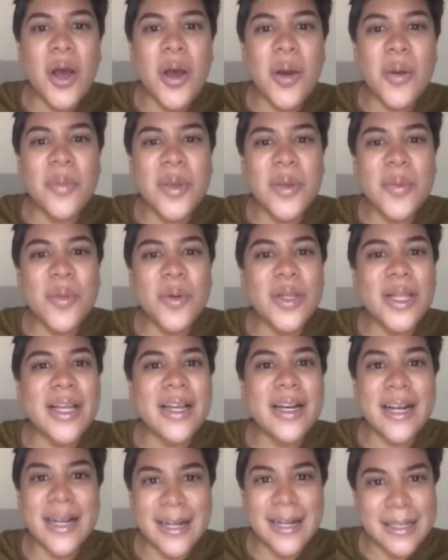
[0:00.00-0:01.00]
people
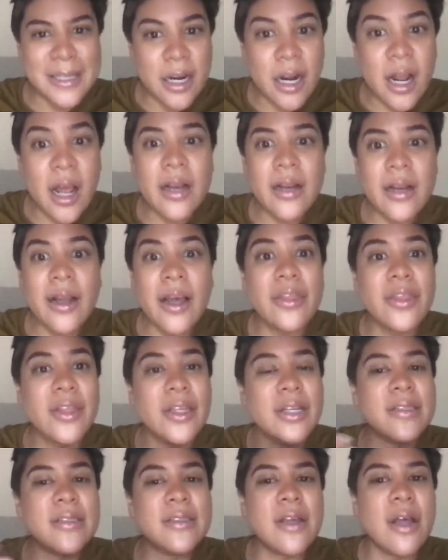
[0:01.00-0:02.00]
like Raquel Teran,
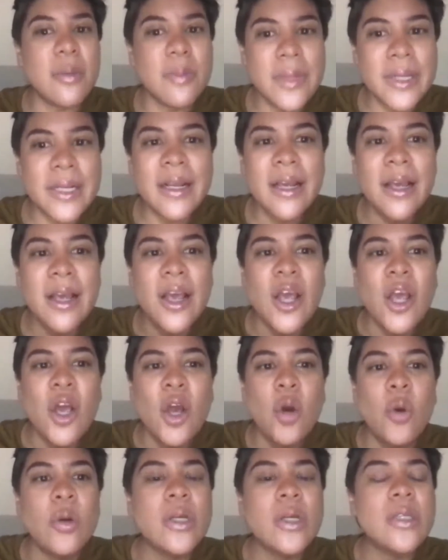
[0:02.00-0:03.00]
Athena Salman,
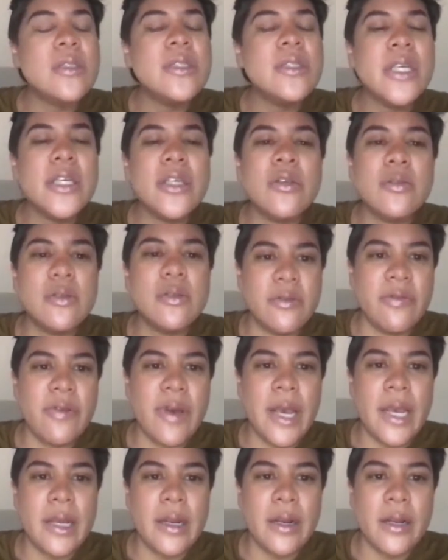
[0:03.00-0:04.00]
who continue to
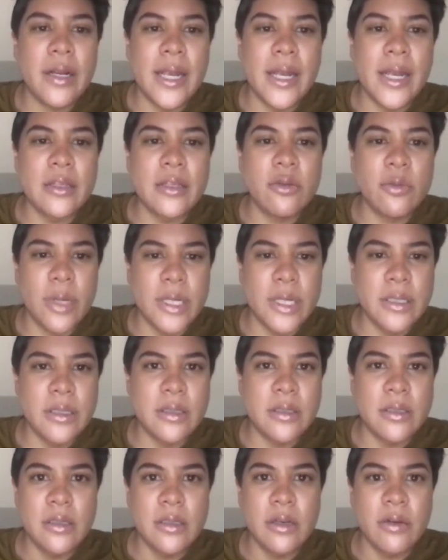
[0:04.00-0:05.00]
fight against racist
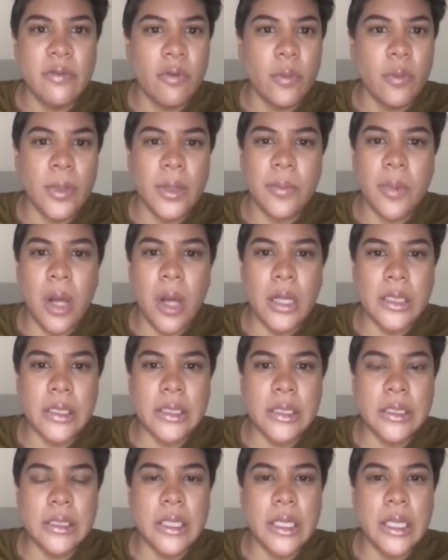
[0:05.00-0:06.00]
and xenophobic
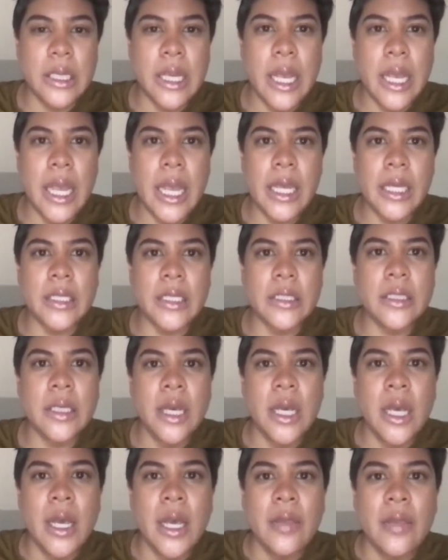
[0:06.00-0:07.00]
policy. And
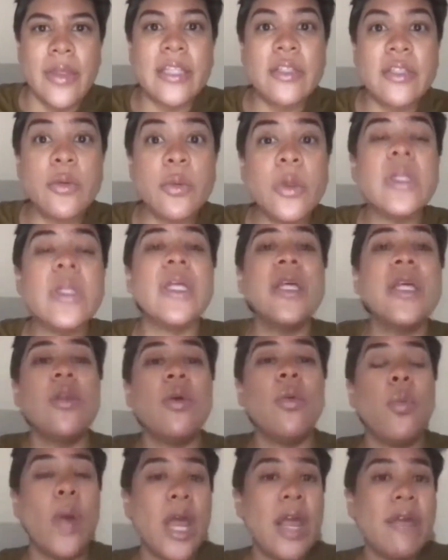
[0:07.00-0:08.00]
that's really the
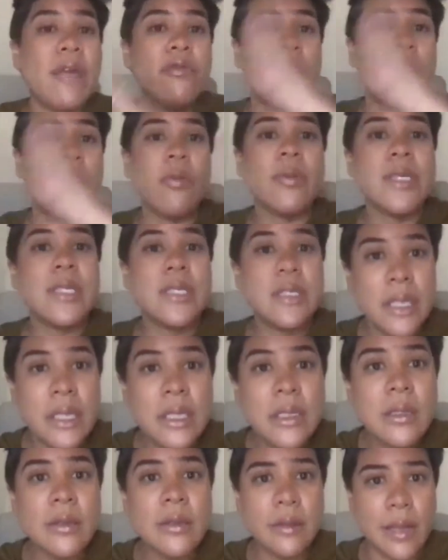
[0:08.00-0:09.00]
wave of what we've
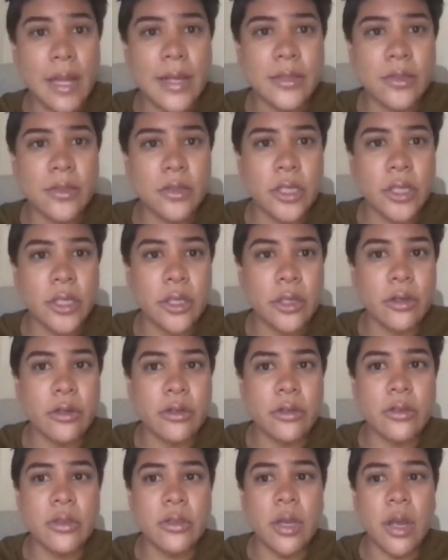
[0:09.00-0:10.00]
seen in the last 10
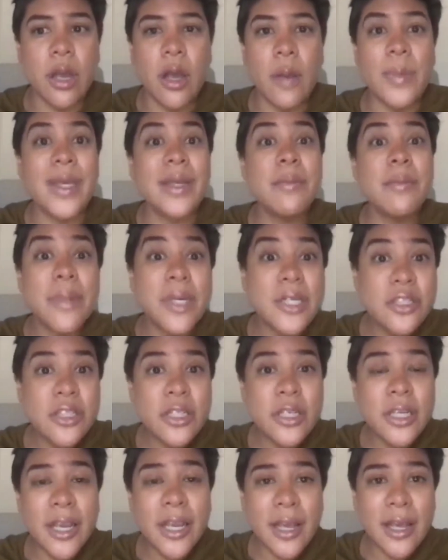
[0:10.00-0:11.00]
years. In
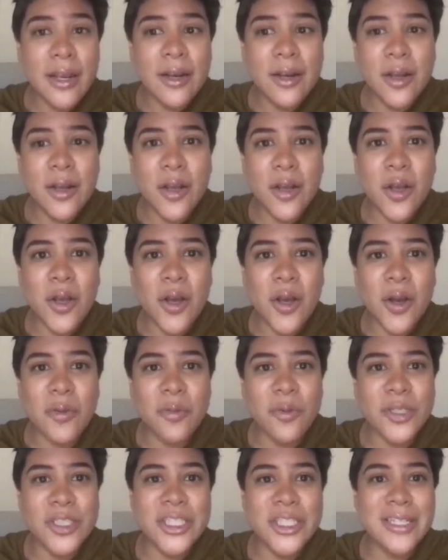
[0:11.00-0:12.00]
Michigan,
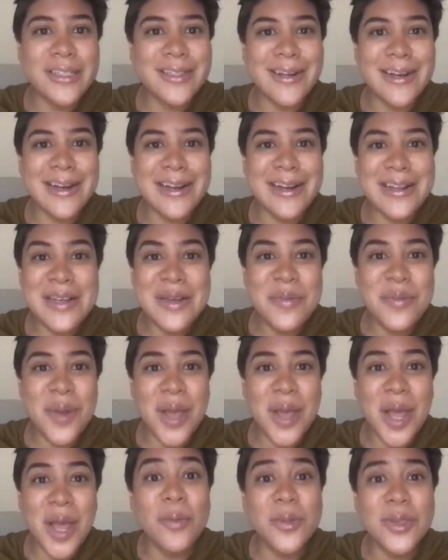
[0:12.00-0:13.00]
Rashida Tlaib
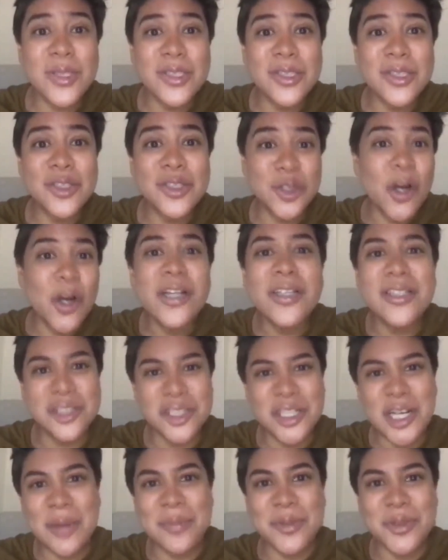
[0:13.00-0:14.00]
helped start the
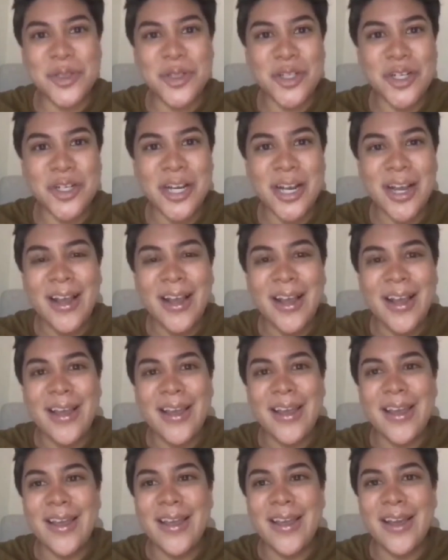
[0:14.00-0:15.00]
chapter
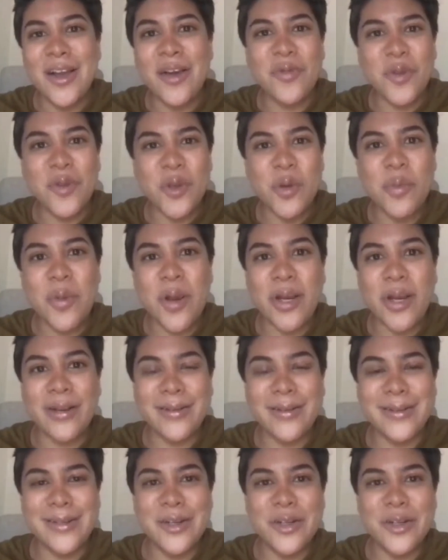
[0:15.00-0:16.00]
of New
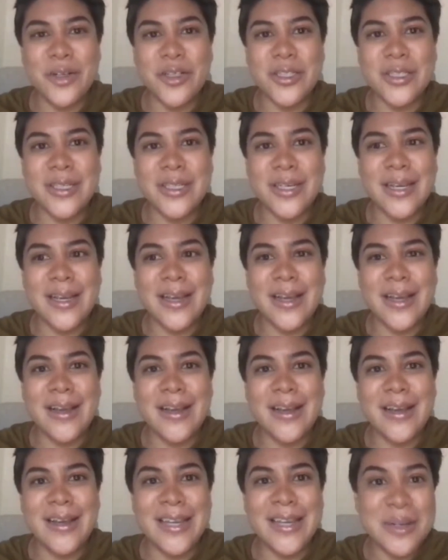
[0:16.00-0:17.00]
American Leaders
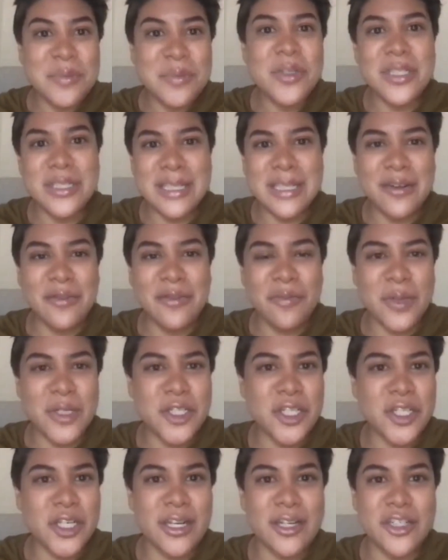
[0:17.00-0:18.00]
in the state of
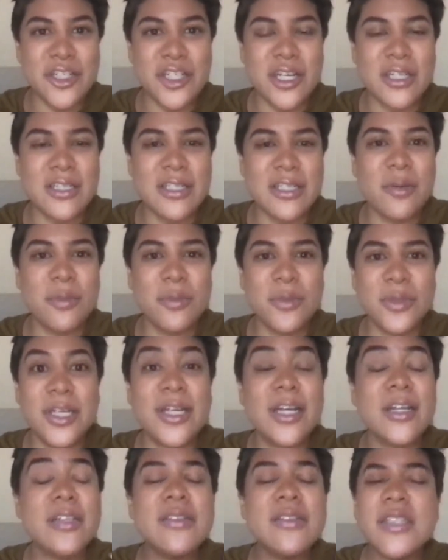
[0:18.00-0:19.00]
Michigan, and she has helped
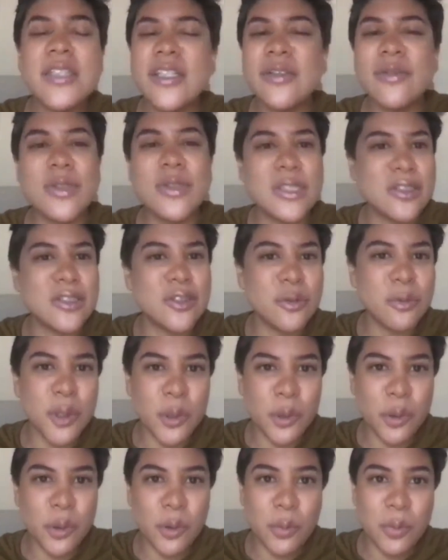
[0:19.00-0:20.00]
continuously to
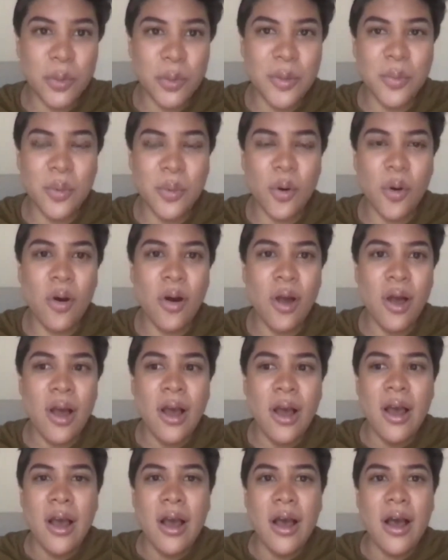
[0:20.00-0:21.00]
recruit people
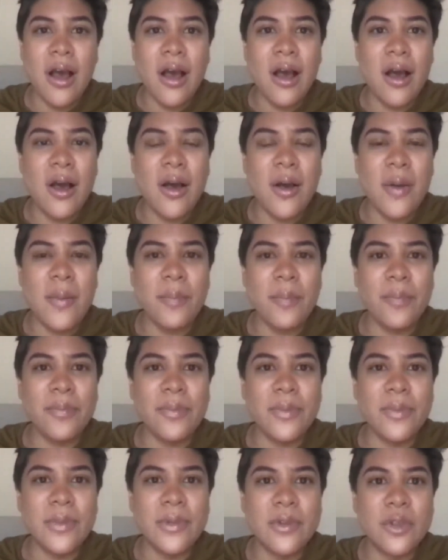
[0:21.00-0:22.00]

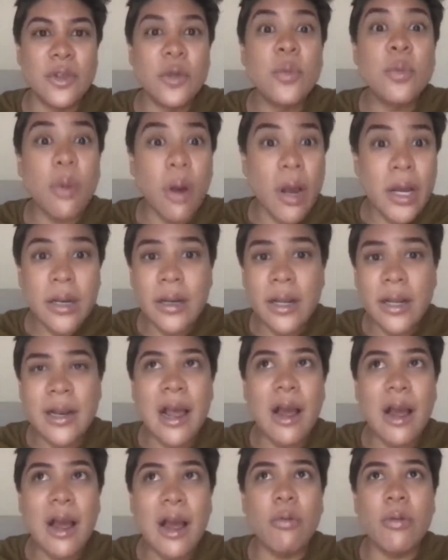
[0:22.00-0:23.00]
to run. And
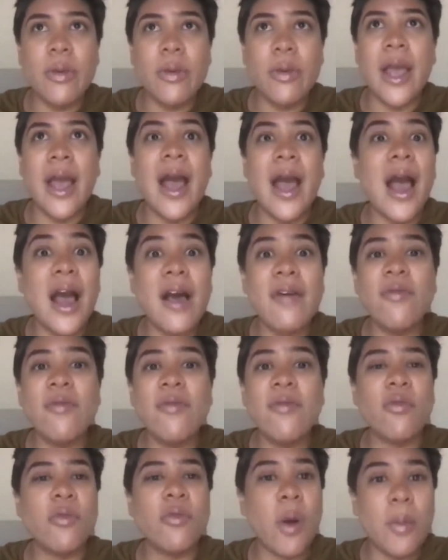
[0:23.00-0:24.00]
now we have
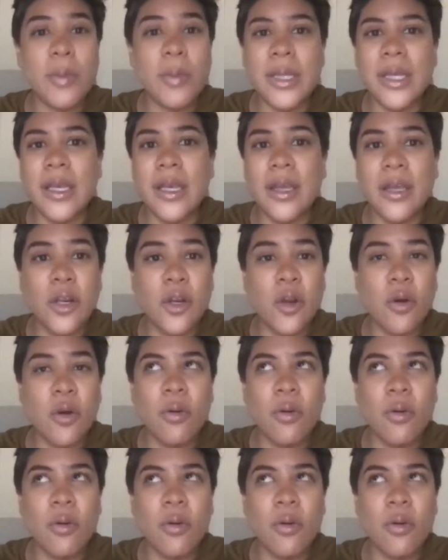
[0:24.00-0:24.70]
overwhelmingly,